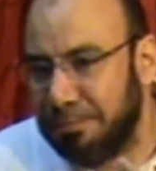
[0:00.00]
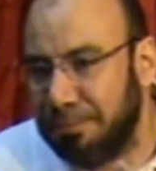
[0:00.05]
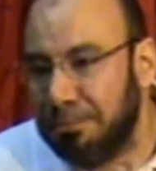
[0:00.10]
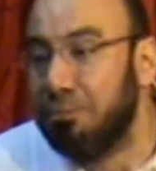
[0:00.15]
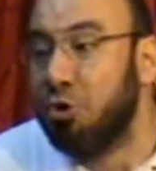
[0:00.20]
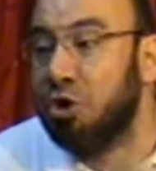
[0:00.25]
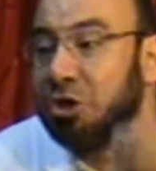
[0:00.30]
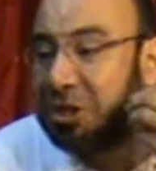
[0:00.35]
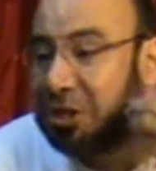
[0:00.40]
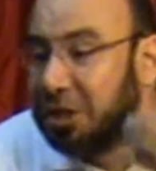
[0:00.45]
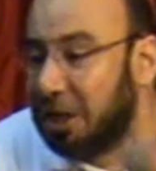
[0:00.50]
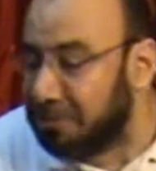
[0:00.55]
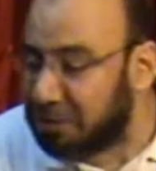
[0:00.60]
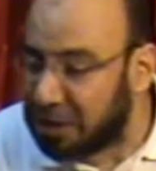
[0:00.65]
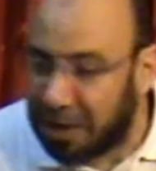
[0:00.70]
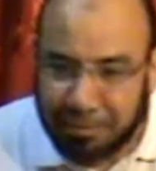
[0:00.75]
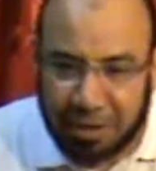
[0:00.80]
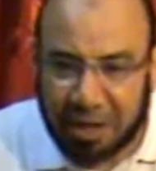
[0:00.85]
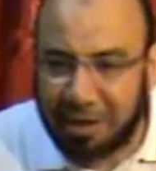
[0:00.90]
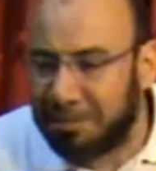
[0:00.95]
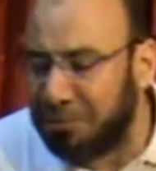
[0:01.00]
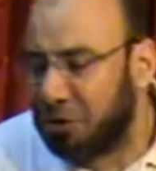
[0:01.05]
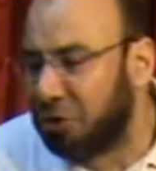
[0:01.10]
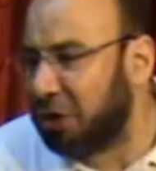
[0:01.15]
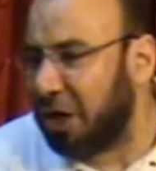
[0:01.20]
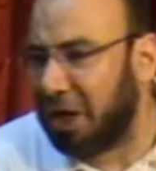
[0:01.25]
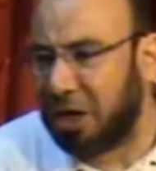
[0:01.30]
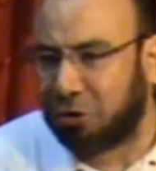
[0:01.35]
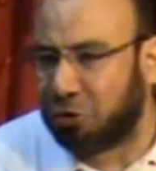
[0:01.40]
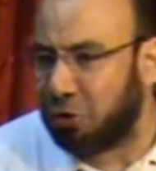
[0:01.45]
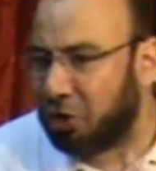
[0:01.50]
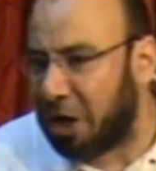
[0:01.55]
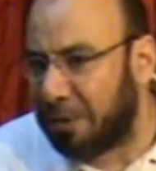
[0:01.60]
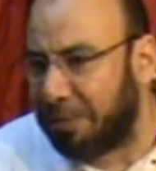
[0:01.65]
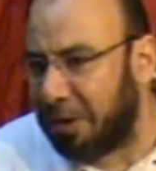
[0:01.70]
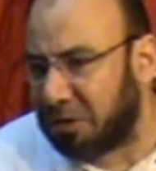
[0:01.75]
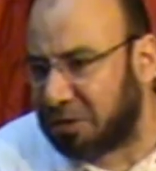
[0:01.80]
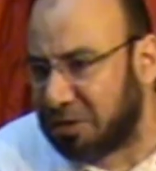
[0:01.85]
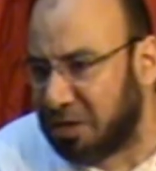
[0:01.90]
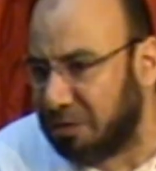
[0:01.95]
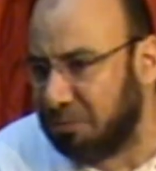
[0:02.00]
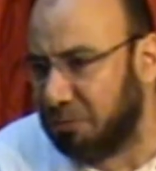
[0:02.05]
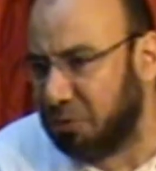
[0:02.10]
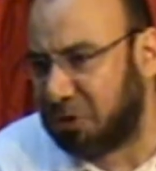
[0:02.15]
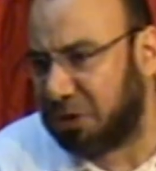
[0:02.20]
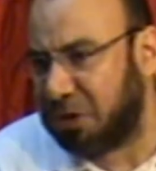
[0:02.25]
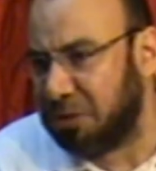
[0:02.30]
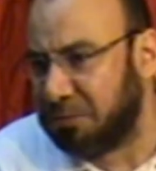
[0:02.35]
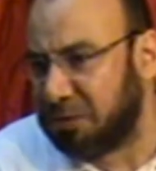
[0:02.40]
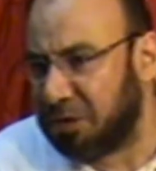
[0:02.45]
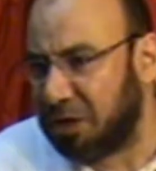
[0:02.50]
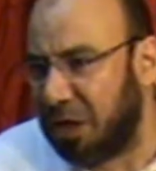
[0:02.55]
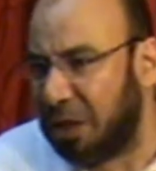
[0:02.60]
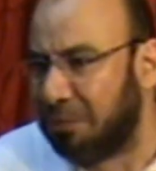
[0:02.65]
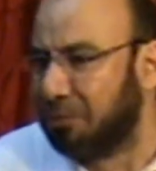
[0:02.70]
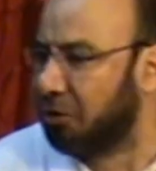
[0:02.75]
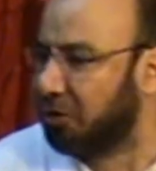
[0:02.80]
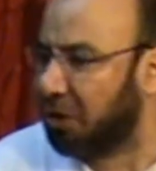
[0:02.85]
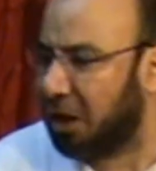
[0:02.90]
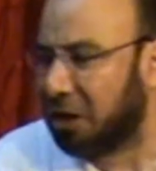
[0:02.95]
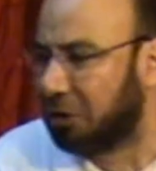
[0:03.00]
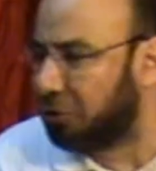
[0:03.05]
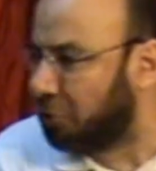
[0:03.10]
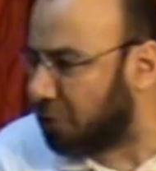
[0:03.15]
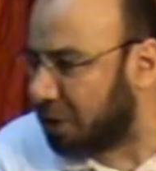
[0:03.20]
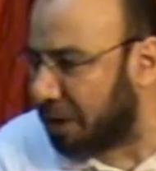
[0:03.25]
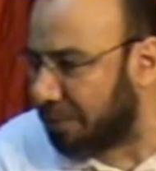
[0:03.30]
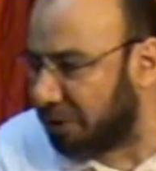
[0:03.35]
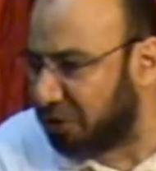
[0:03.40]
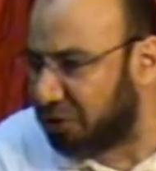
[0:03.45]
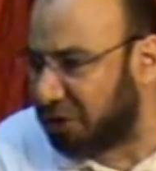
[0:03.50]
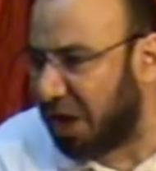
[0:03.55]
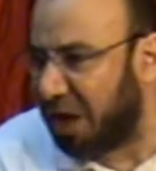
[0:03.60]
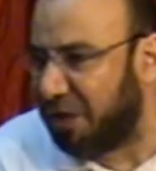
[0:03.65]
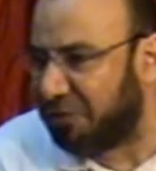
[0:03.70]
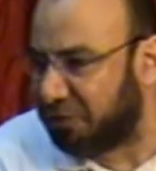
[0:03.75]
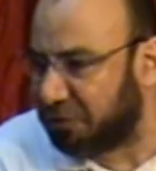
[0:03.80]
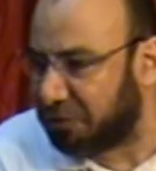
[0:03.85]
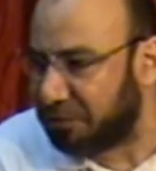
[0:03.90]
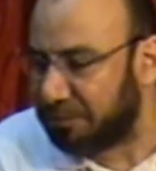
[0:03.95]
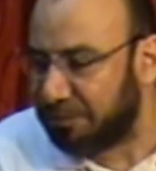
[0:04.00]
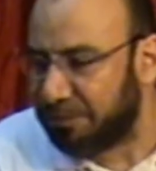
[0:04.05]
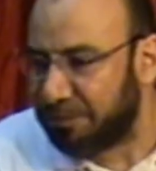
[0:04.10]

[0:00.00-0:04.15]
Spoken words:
Muslims, I'm not going to talk about non-Muslims, I'm not going to talk about kafir.